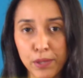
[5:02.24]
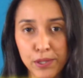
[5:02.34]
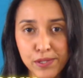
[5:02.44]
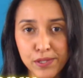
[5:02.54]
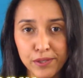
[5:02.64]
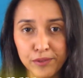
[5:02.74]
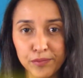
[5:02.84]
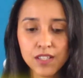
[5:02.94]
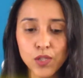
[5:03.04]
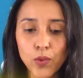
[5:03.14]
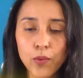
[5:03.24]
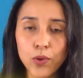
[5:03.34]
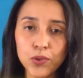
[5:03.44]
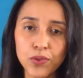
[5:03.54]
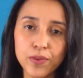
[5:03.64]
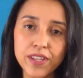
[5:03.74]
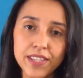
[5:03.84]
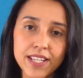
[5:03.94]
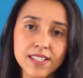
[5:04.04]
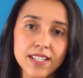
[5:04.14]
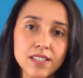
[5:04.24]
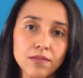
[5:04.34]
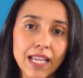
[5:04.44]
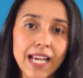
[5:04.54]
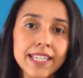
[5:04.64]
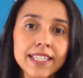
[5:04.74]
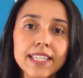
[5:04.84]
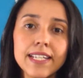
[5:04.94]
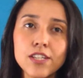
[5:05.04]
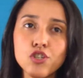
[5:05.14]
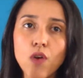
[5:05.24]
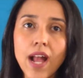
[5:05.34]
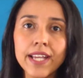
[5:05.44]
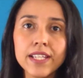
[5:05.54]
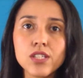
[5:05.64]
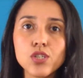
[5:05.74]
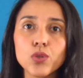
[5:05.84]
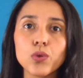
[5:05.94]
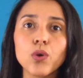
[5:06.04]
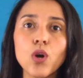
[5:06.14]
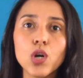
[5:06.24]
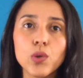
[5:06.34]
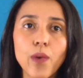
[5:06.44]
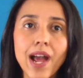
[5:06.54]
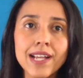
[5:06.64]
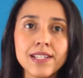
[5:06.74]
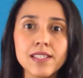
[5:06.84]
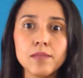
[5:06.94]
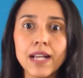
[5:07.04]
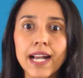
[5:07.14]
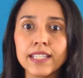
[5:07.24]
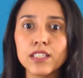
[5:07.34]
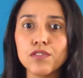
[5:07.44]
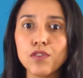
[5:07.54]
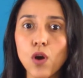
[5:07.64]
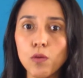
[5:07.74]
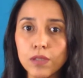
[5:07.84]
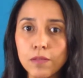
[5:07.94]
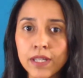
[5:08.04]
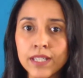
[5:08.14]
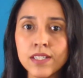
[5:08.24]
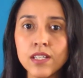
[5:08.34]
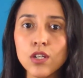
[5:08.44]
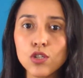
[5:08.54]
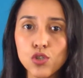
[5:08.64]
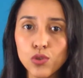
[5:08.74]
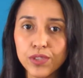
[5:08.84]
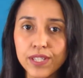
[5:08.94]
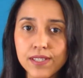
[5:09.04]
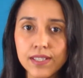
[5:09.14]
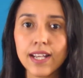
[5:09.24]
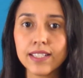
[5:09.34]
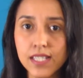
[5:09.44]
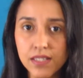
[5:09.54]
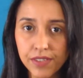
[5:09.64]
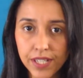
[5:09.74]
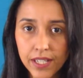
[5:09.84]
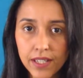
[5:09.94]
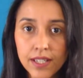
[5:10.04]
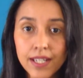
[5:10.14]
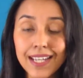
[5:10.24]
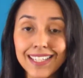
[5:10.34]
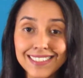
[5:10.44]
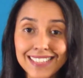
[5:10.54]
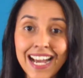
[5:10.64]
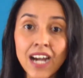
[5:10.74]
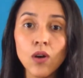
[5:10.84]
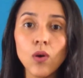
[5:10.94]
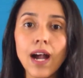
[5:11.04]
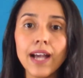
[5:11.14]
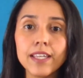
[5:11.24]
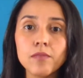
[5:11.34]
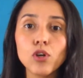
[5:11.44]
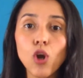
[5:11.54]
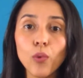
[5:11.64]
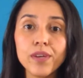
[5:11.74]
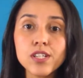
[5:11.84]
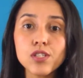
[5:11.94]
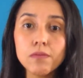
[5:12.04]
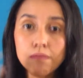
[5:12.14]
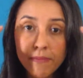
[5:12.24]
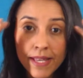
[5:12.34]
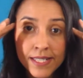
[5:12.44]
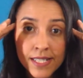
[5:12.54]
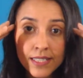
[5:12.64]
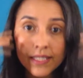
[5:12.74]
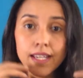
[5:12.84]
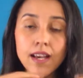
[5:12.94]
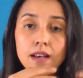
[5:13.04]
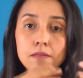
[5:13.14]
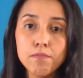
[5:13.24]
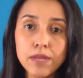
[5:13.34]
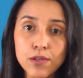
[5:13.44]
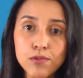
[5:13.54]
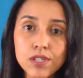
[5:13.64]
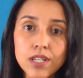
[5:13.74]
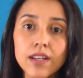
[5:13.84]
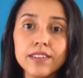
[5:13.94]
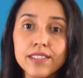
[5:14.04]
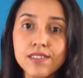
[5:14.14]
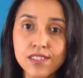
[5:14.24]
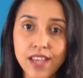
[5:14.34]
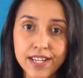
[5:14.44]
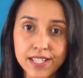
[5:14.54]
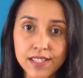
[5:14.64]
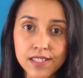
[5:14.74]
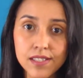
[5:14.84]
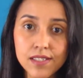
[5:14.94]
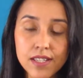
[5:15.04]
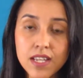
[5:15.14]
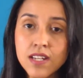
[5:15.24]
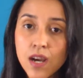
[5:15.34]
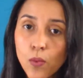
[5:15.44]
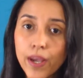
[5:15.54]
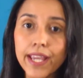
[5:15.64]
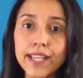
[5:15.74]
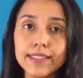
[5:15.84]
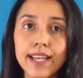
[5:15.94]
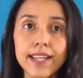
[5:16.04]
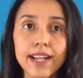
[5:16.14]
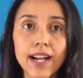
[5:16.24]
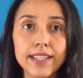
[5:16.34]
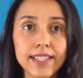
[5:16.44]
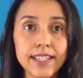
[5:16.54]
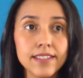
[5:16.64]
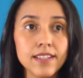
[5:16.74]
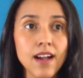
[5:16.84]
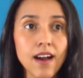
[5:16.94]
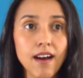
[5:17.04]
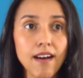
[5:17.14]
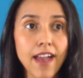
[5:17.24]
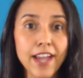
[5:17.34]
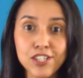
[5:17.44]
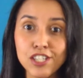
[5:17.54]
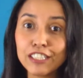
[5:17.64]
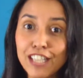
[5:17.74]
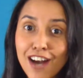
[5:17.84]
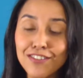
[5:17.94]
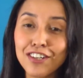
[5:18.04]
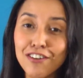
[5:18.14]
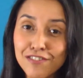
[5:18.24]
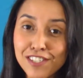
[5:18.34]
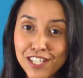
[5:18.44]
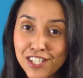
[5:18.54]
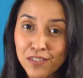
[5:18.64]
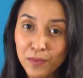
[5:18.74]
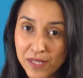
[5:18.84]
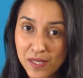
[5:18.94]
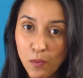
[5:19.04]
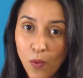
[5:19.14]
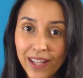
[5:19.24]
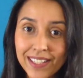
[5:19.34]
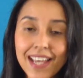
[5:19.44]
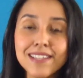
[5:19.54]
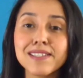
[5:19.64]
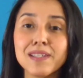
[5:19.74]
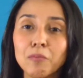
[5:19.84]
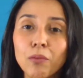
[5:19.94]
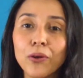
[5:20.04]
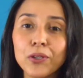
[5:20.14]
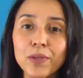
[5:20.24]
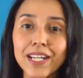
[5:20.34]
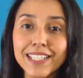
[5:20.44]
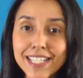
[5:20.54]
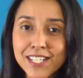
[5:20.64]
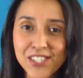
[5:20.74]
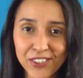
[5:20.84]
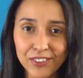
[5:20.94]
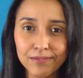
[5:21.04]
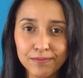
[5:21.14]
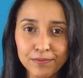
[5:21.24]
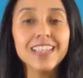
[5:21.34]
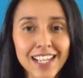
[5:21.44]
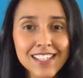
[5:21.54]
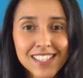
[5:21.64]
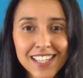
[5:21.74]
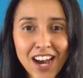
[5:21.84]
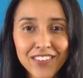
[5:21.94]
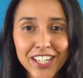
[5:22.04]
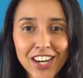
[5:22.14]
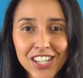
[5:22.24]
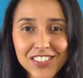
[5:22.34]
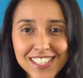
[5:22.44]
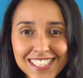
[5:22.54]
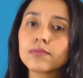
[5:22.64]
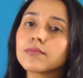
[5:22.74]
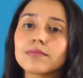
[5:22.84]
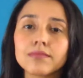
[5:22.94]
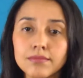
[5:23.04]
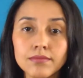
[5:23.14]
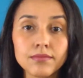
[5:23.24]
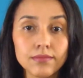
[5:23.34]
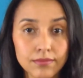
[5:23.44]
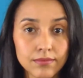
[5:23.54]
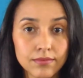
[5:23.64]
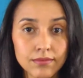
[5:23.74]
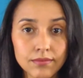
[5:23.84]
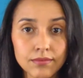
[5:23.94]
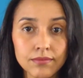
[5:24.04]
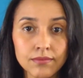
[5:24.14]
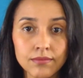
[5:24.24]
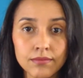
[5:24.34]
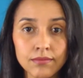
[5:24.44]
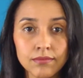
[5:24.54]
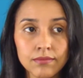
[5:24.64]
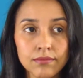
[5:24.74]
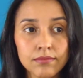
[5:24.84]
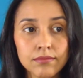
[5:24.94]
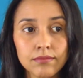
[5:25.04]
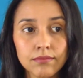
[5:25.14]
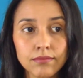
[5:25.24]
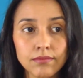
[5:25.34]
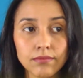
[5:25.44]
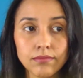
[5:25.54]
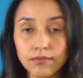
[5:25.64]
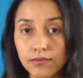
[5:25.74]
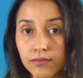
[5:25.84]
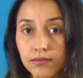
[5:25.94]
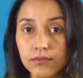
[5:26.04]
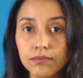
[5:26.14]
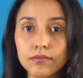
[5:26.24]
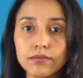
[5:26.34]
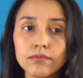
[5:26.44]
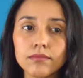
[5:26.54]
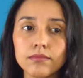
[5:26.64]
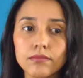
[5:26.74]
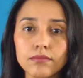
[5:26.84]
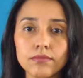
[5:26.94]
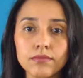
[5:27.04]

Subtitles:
person. So I wrote three things I don't like, and I tried to write some kind of compliment to this activity. And now I am going to mentally build these sentences in a way that I can actually have a conversation with someone at some point when I need to. Let's see how it goes. I like doing many things. For example, I love working out.